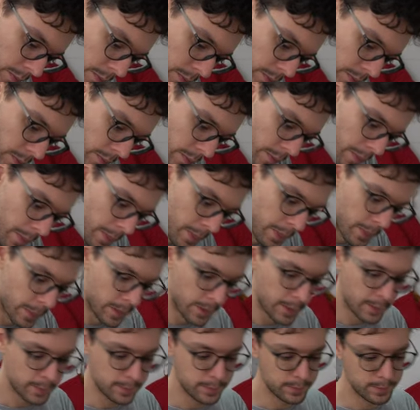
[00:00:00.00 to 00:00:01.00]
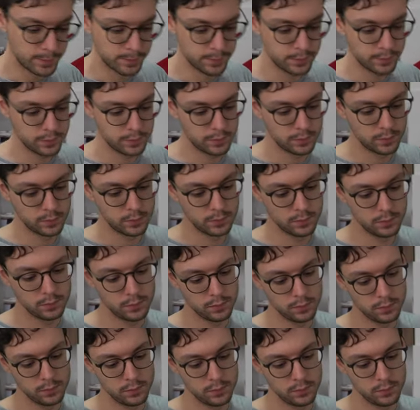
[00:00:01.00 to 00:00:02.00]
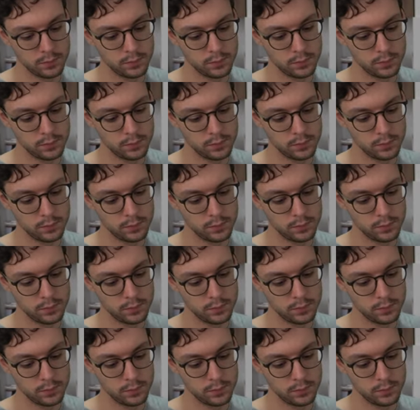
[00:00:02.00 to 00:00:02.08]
This person isn't speaking.